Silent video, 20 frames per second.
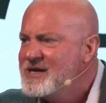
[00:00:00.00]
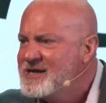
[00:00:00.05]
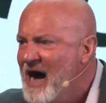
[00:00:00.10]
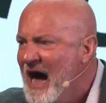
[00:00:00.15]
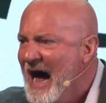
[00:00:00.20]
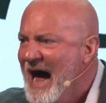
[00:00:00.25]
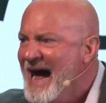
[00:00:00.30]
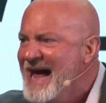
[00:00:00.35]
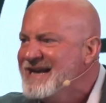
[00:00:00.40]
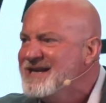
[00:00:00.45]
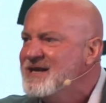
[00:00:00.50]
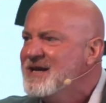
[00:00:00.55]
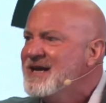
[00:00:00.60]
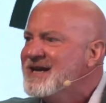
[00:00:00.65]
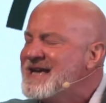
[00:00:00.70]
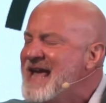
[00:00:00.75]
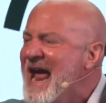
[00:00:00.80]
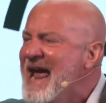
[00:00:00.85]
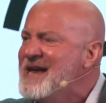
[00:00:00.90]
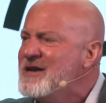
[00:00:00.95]
God
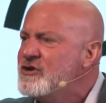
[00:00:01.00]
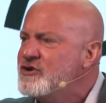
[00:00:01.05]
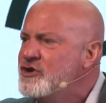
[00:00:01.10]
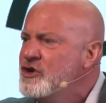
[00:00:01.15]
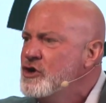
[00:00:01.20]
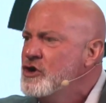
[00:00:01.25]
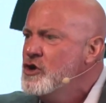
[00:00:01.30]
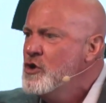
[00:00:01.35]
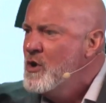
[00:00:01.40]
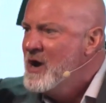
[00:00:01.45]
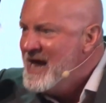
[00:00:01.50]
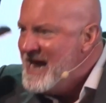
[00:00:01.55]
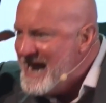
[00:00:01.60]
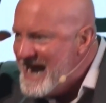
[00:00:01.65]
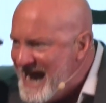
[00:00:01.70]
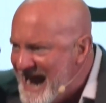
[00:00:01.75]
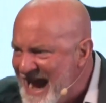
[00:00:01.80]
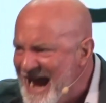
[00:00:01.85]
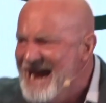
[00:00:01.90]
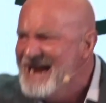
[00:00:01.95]
can do
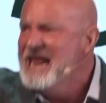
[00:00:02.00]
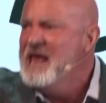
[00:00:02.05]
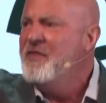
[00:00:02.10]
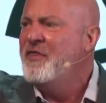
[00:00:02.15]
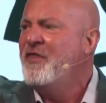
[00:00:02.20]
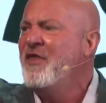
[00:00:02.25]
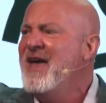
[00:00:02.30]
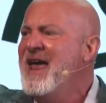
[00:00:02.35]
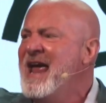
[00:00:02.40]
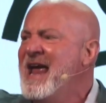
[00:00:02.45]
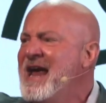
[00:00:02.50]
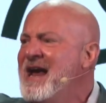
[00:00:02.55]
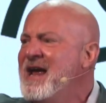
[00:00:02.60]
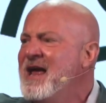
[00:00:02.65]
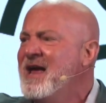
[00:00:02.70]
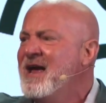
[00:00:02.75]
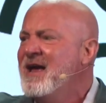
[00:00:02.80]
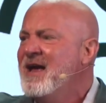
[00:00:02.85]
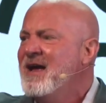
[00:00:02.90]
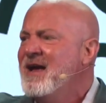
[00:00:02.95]

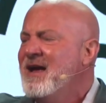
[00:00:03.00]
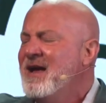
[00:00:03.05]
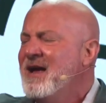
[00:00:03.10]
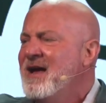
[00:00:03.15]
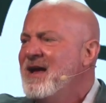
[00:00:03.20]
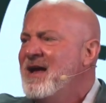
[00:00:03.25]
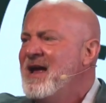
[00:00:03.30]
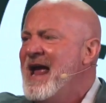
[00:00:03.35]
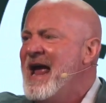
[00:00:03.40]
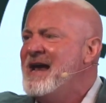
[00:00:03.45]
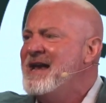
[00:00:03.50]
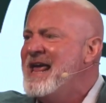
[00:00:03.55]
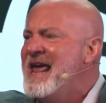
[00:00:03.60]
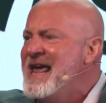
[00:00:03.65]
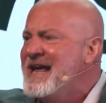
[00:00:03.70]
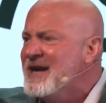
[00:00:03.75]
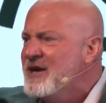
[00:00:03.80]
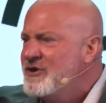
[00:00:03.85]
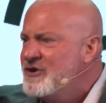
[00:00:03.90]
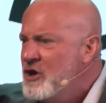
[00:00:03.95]
anything, and he
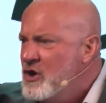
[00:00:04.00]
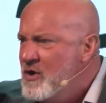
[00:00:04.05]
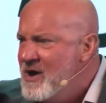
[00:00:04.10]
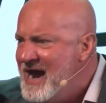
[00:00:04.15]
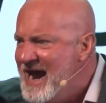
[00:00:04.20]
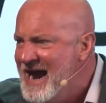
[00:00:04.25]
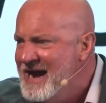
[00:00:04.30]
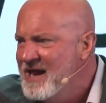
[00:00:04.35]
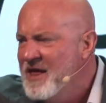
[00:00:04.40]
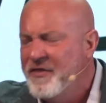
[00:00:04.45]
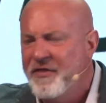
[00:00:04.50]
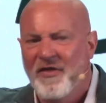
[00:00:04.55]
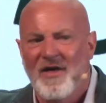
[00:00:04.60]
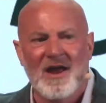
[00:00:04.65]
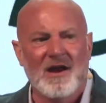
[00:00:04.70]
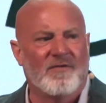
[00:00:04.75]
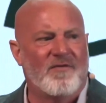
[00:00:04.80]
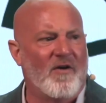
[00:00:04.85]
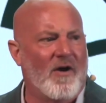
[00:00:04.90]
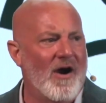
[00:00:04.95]
can do
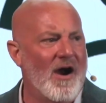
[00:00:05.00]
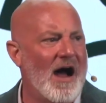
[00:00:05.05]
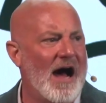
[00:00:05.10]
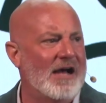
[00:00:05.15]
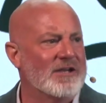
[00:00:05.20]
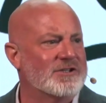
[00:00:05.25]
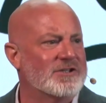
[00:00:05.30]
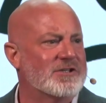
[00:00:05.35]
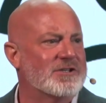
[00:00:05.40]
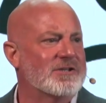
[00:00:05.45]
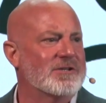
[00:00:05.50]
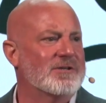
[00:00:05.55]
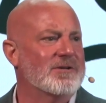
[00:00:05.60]
anything for us.